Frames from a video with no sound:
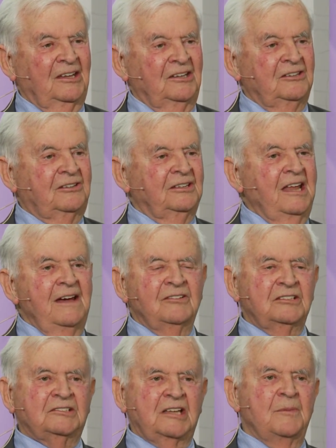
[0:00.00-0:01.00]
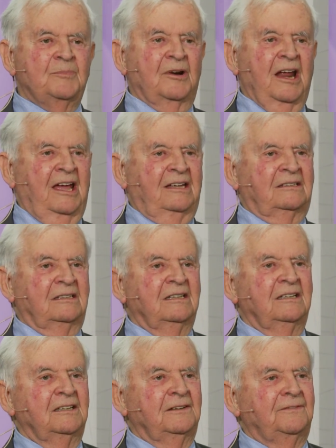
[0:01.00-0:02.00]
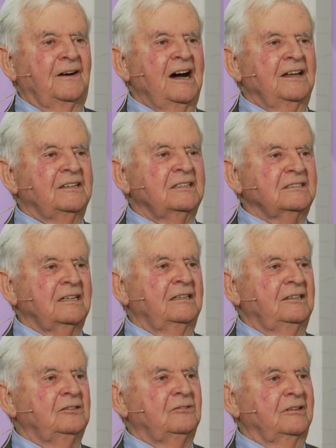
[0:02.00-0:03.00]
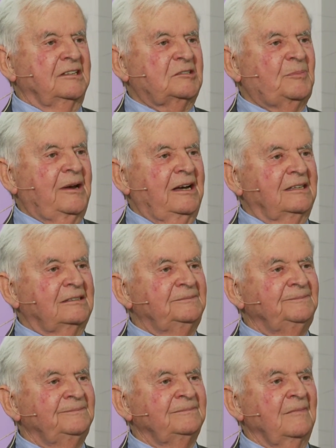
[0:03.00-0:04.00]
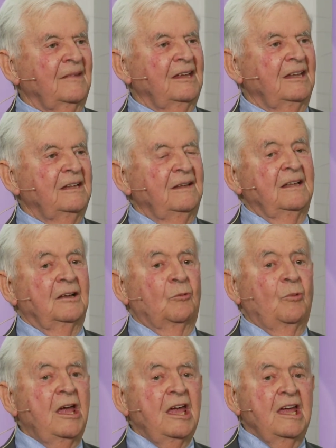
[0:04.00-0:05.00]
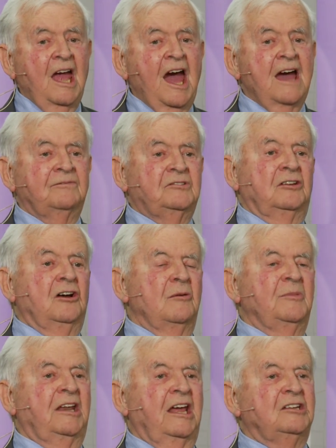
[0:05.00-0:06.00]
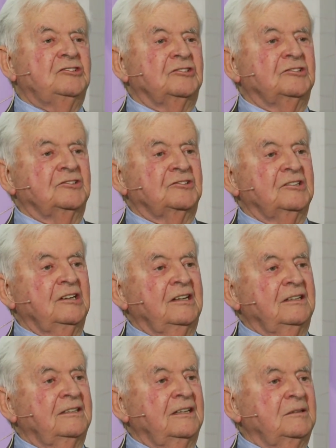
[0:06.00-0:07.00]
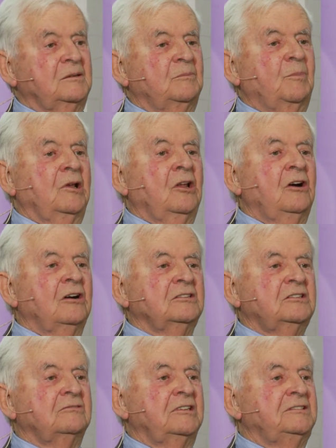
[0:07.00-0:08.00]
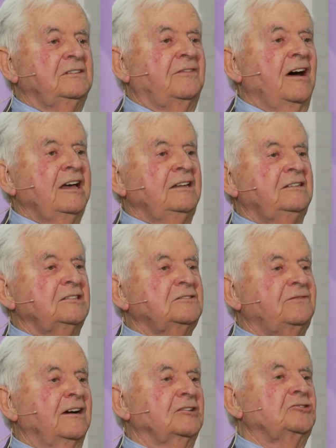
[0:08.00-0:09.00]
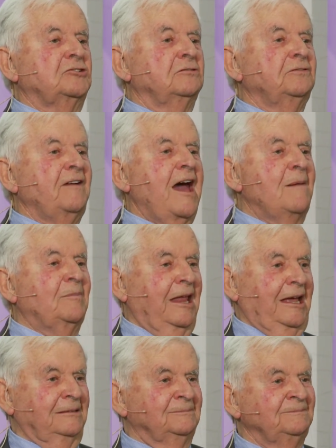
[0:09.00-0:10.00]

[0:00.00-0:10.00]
You can never separate the Father, Son, and Holy Spirit. We have denominations that belong to a divine dysfunctional family,